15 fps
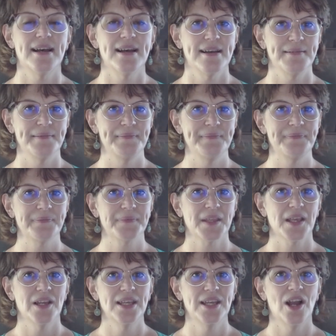um,
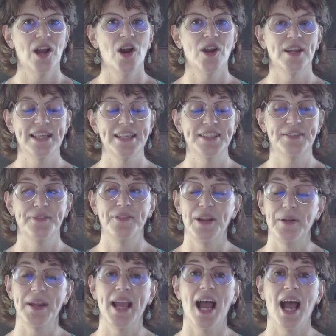are, is a
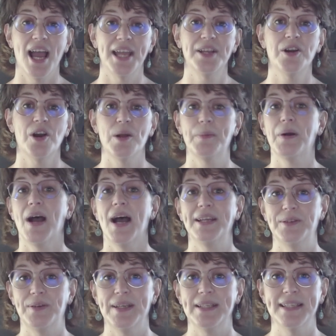very high
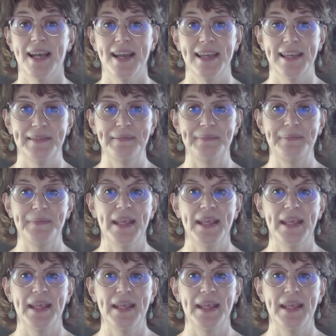carbohydrate diet.